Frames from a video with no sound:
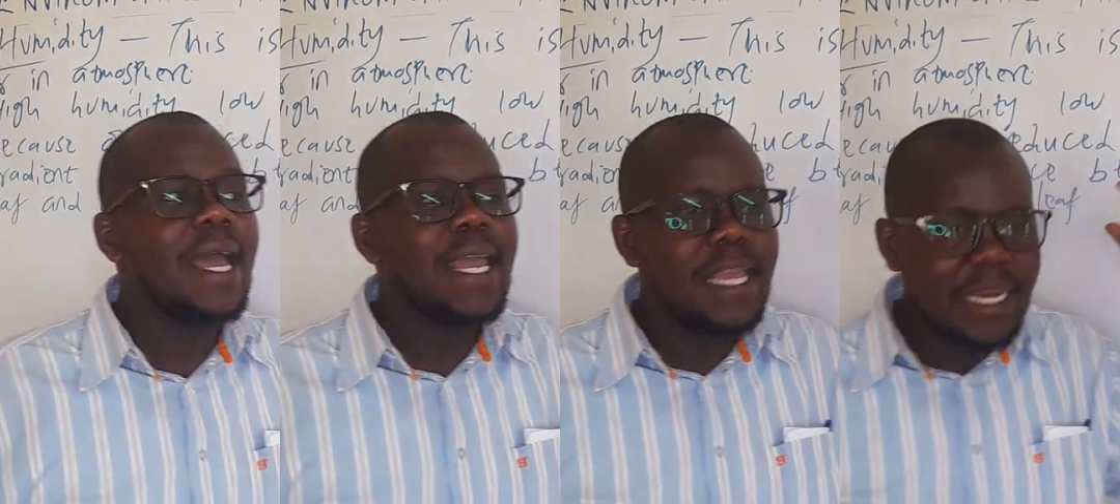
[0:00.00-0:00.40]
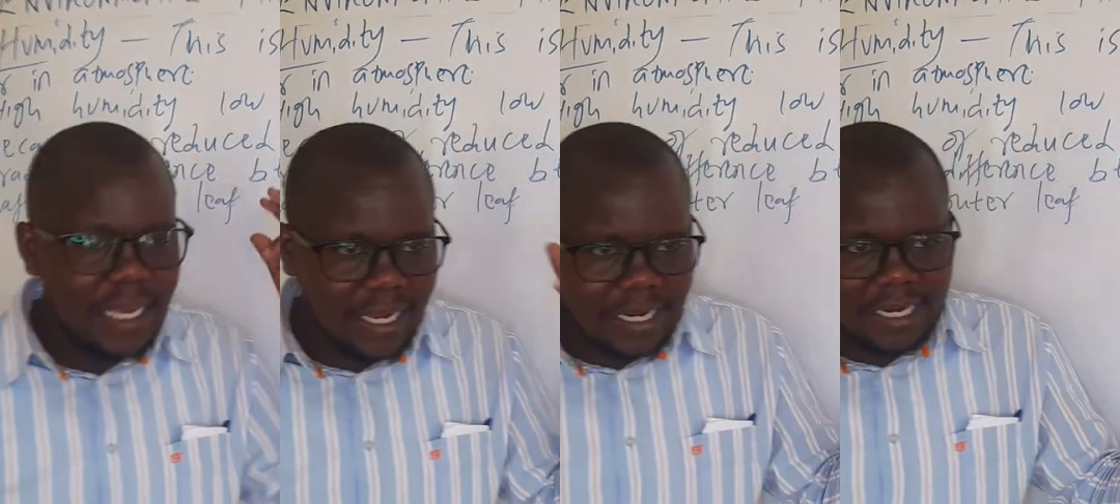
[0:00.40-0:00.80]

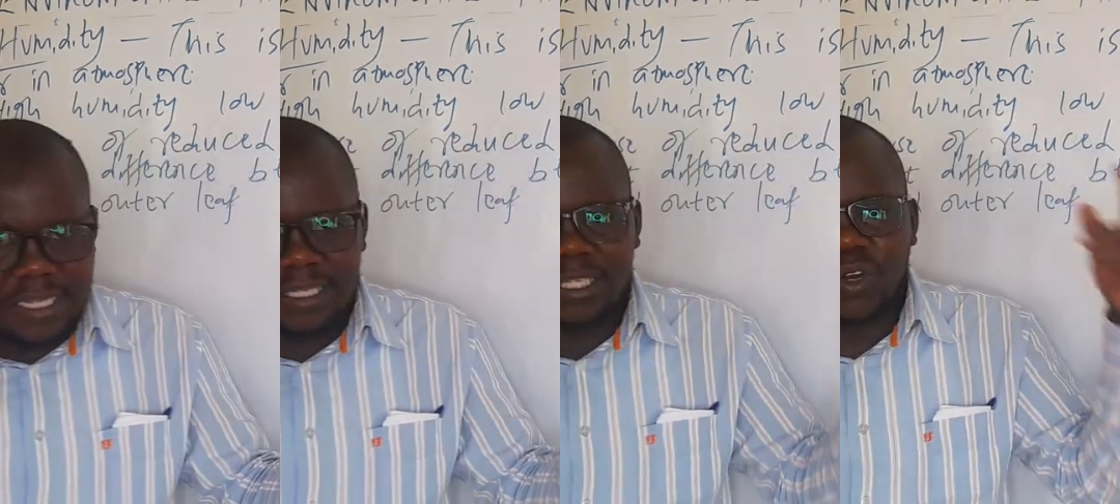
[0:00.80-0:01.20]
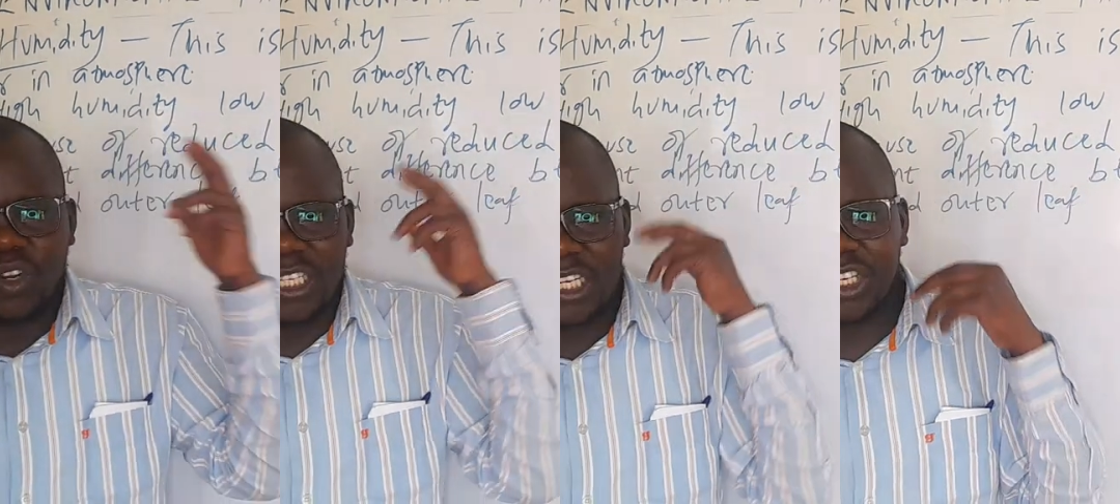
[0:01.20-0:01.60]
increased
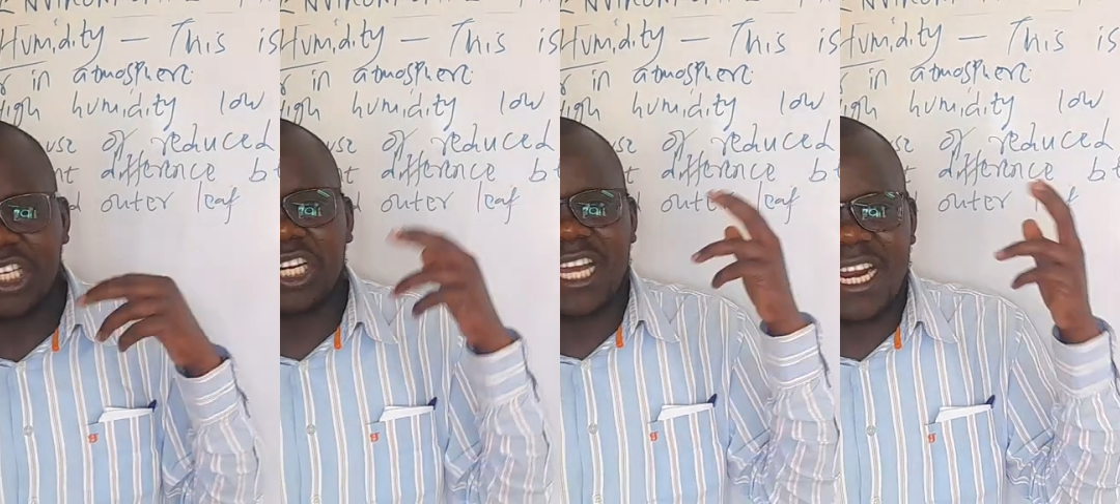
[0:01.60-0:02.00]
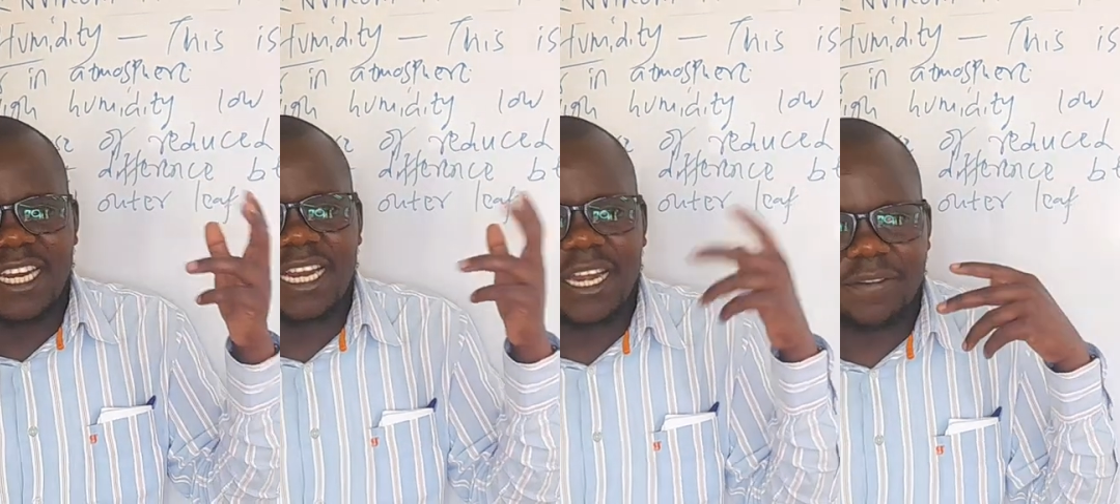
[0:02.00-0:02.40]
concentration
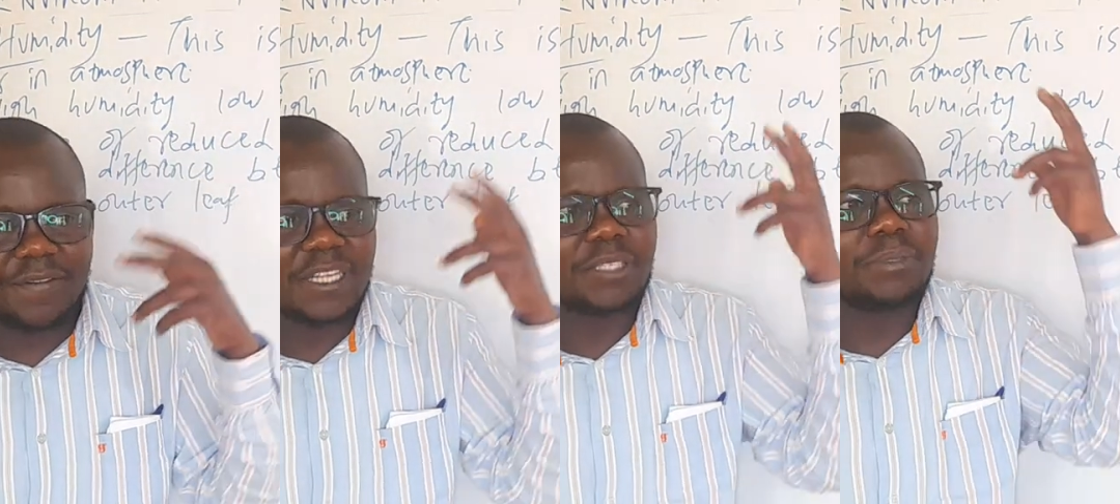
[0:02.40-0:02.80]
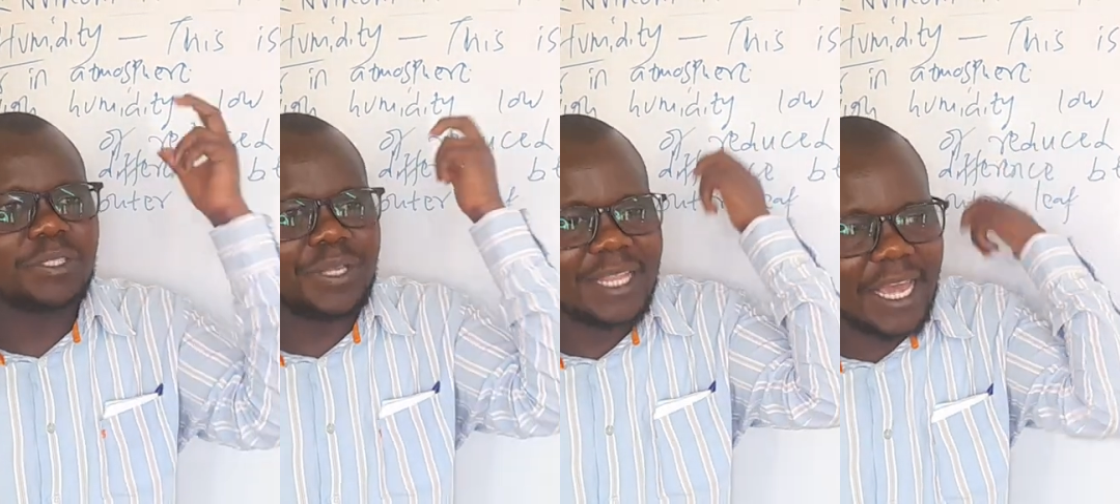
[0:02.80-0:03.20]
gradient difference
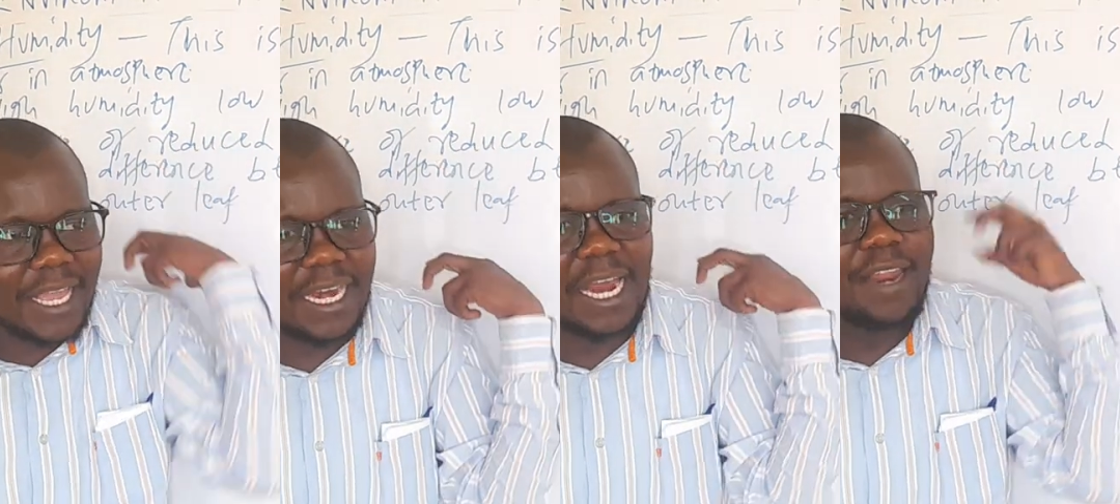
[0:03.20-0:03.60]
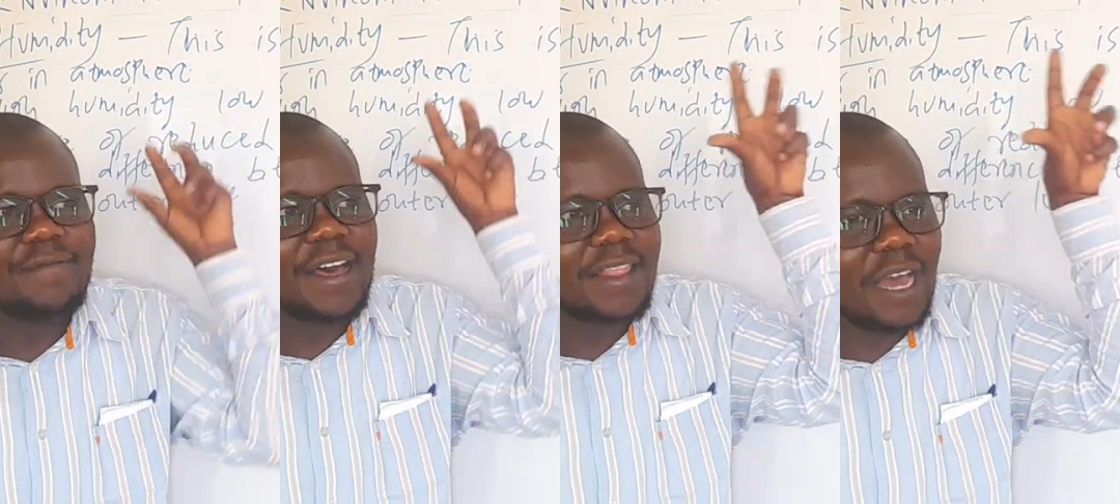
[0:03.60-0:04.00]
between the inner leaf
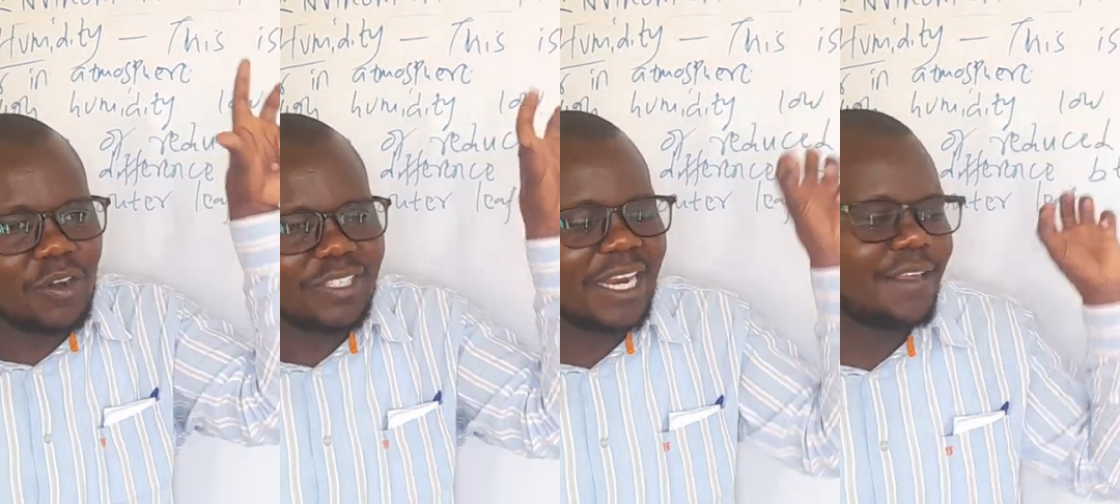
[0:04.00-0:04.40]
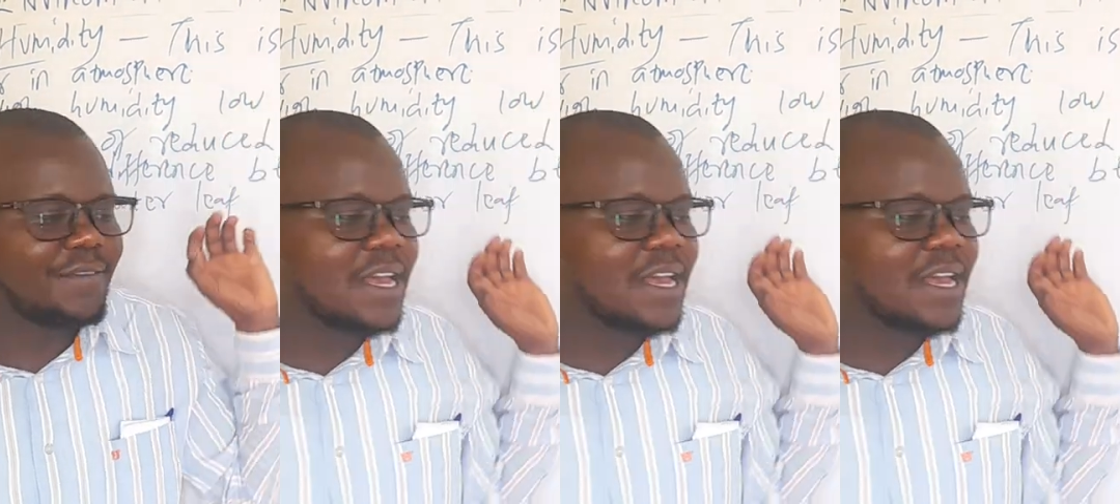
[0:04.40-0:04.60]
and the outer leaf.